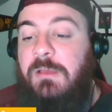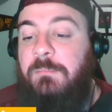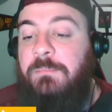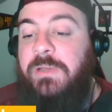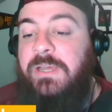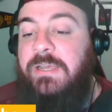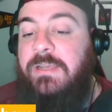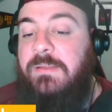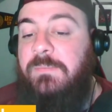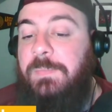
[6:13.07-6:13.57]

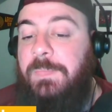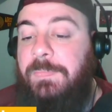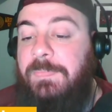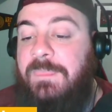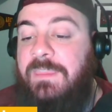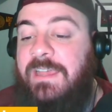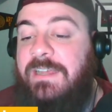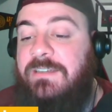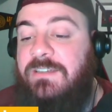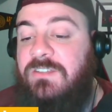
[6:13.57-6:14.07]
but
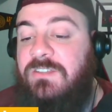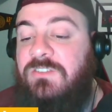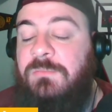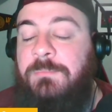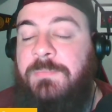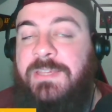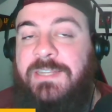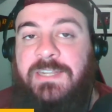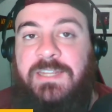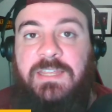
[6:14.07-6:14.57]
that doesn't
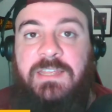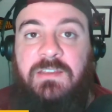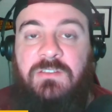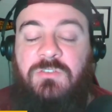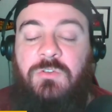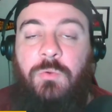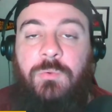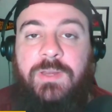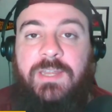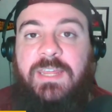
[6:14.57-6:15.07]
mean that he's
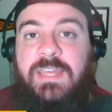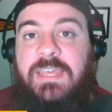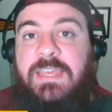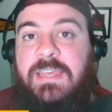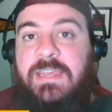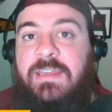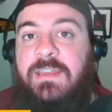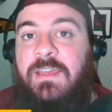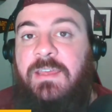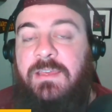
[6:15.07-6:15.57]
going to
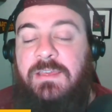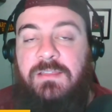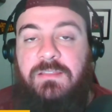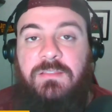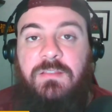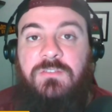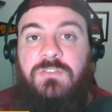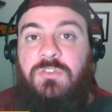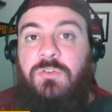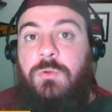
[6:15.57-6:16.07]
hit
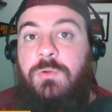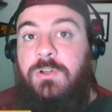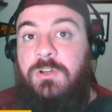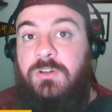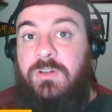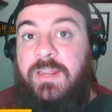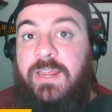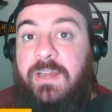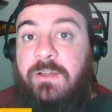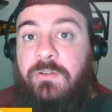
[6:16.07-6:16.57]
the
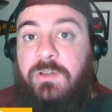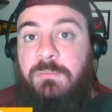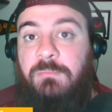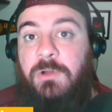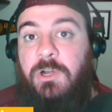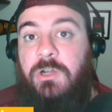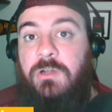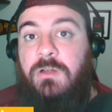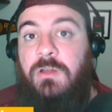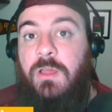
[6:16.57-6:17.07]
200 carry
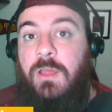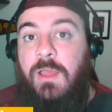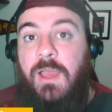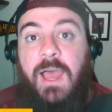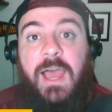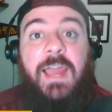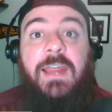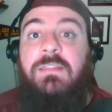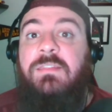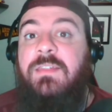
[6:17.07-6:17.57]
mark.
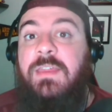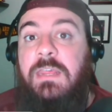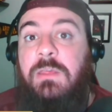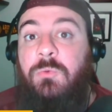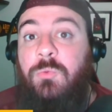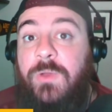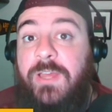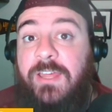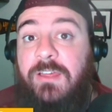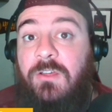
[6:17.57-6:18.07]
I think he
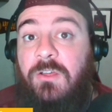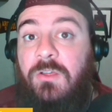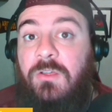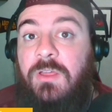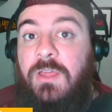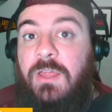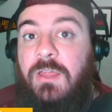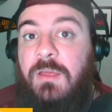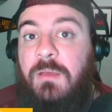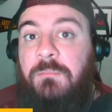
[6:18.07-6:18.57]

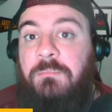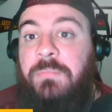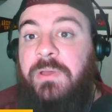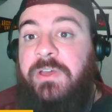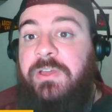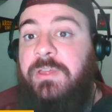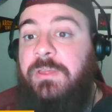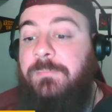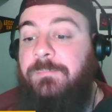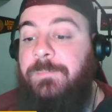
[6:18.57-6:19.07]
will,
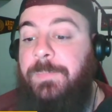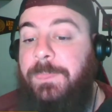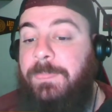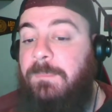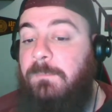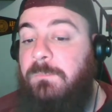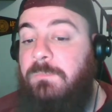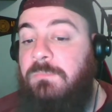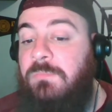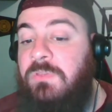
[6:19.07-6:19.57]
but
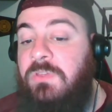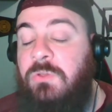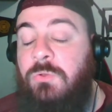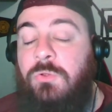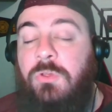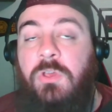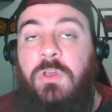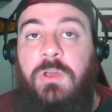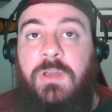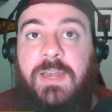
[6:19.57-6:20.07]
you
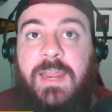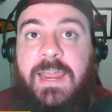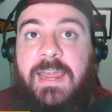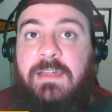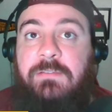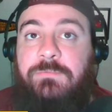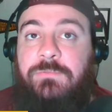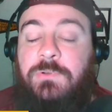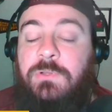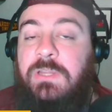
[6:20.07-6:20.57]
could
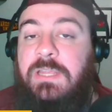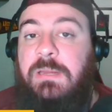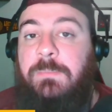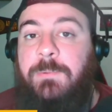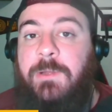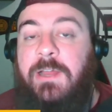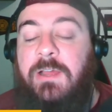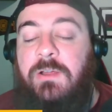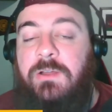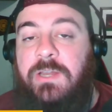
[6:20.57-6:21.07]
have Raleek
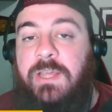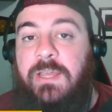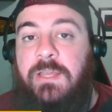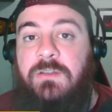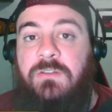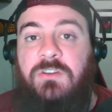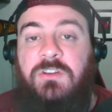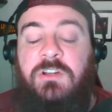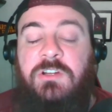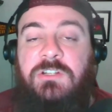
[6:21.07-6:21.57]
Brown
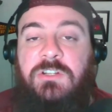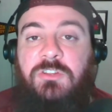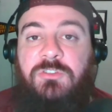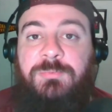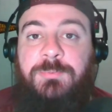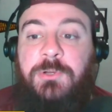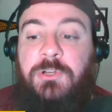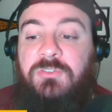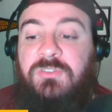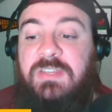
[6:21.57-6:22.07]
and
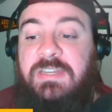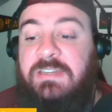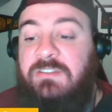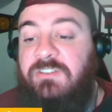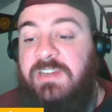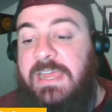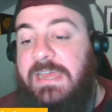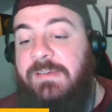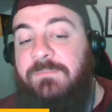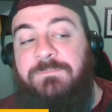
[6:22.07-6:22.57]
DeCarlos Brooks each
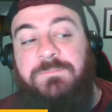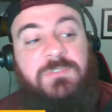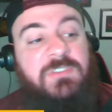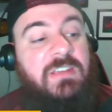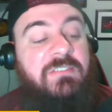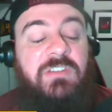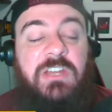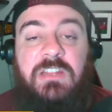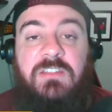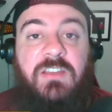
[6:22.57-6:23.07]
have
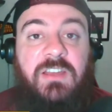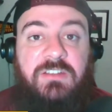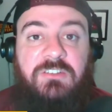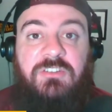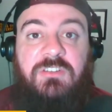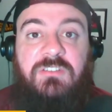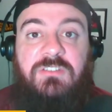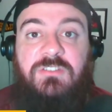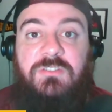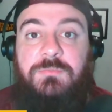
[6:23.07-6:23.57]
70
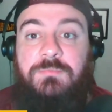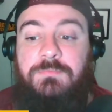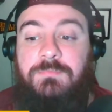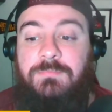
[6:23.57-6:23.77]
touches.